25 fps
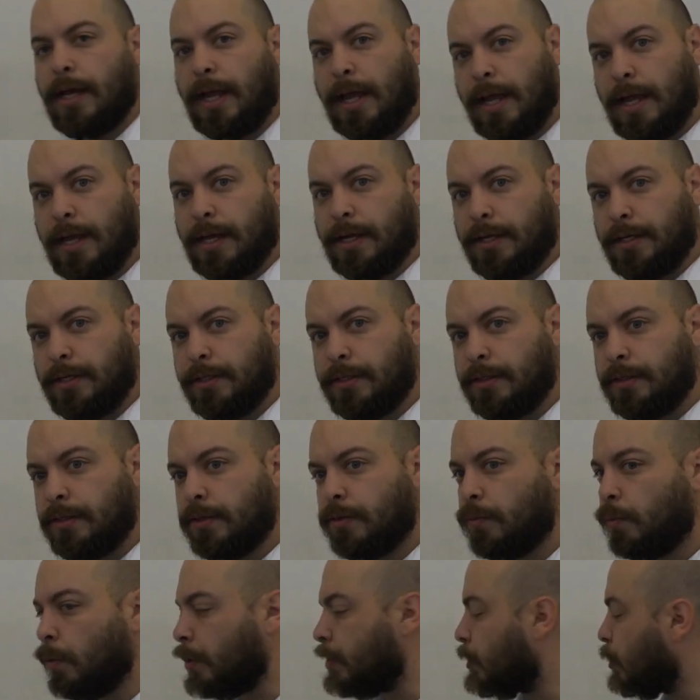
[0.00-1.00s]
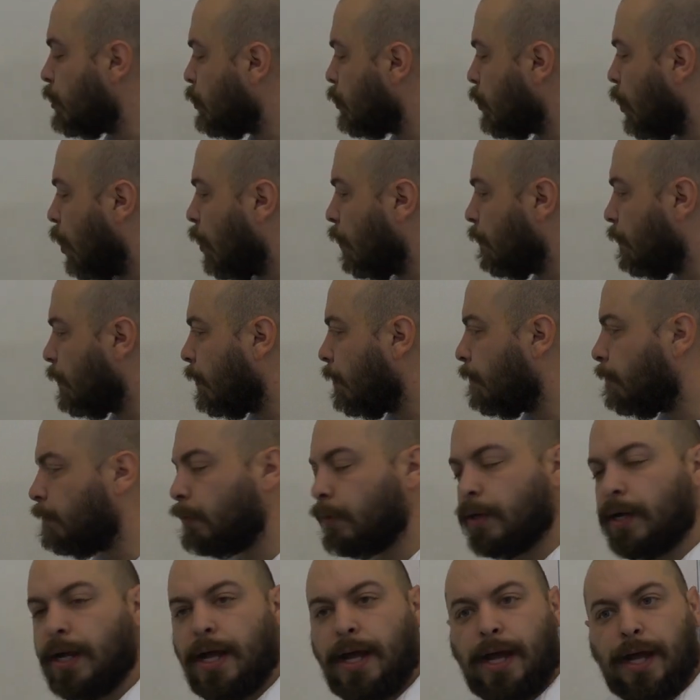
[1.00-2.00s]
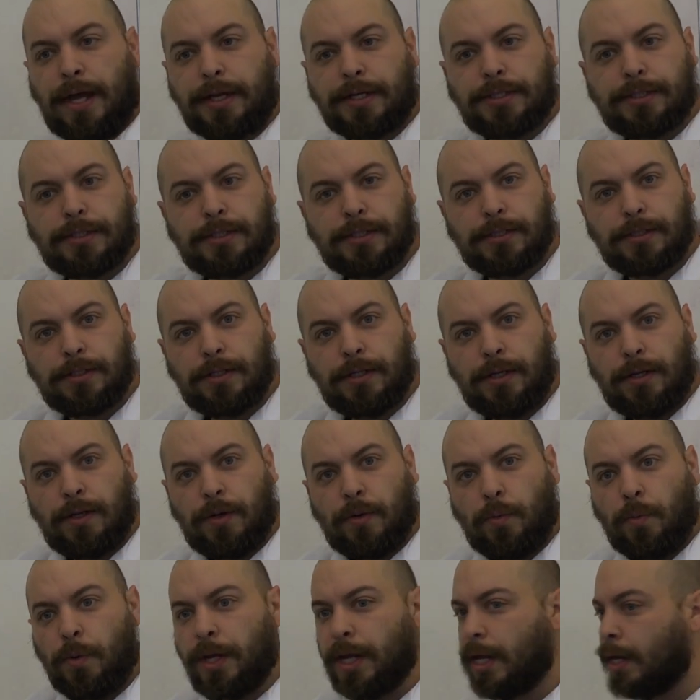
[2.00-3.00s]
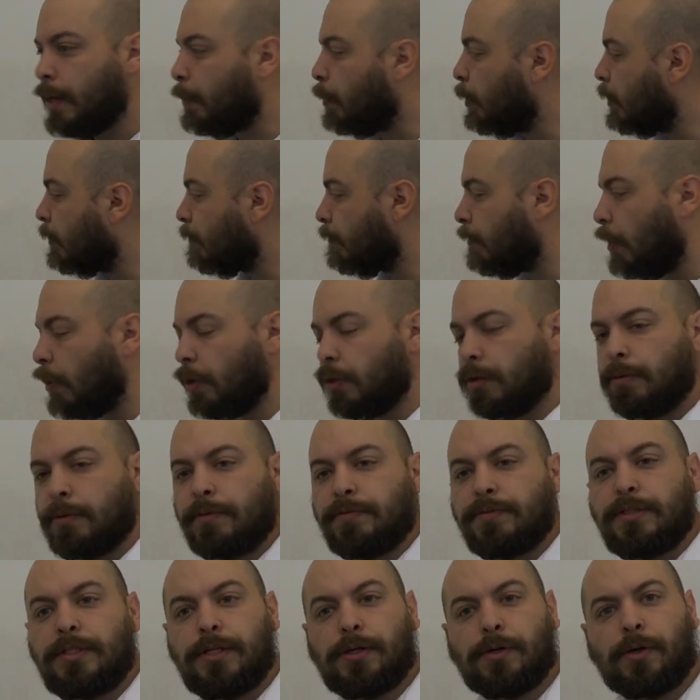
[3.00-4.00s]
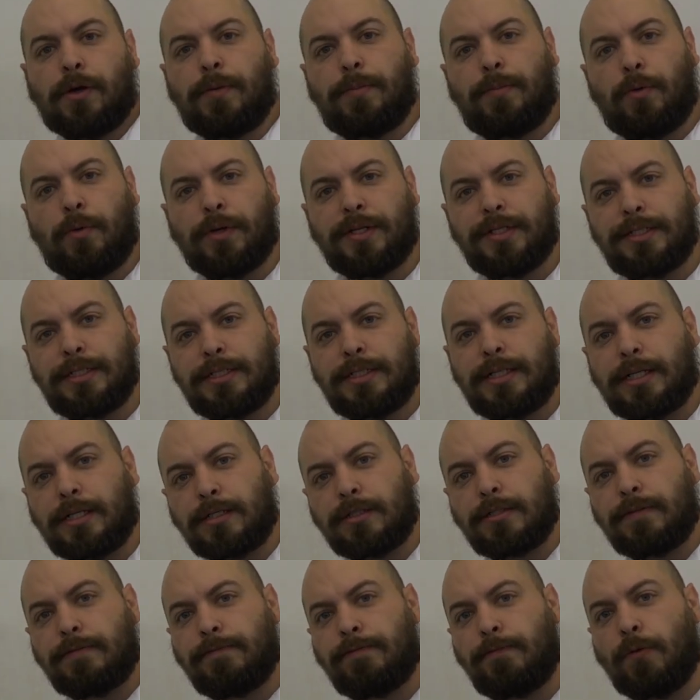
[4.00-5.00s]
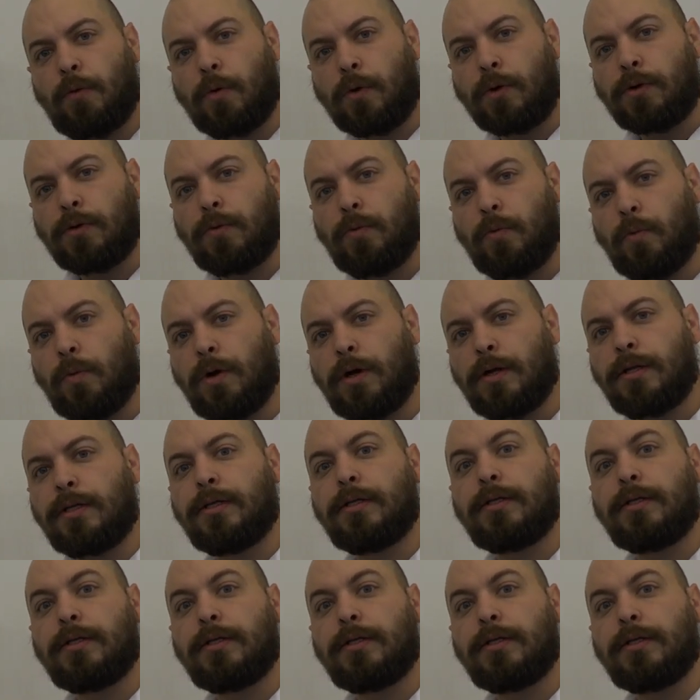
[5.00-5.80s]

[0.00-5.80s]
And when solving for x, we end up with a volume of 0.641